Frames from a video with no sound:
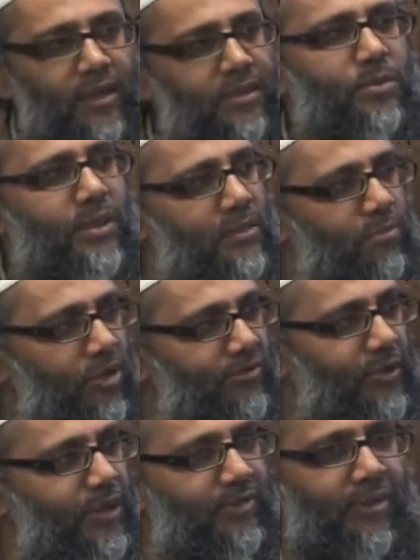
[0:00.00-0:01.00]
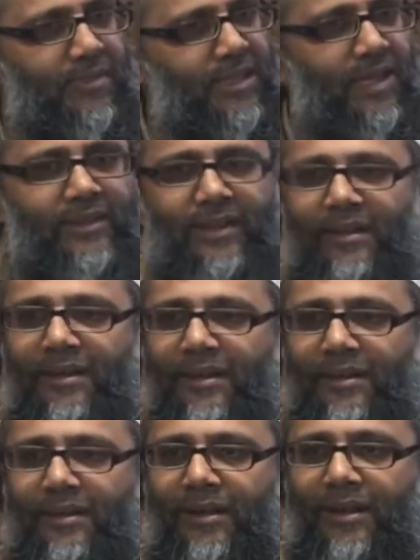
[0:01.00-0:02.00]
How come we eat more food in Ramadan than
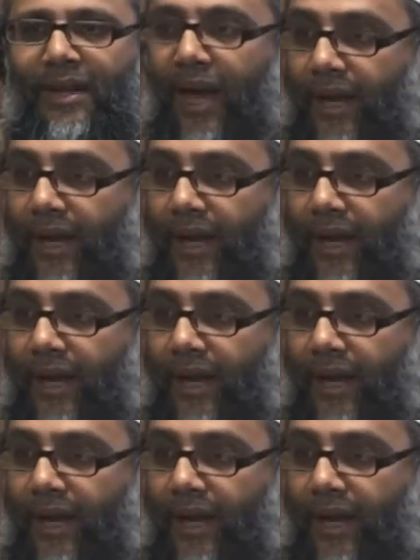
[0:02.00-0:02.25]
not?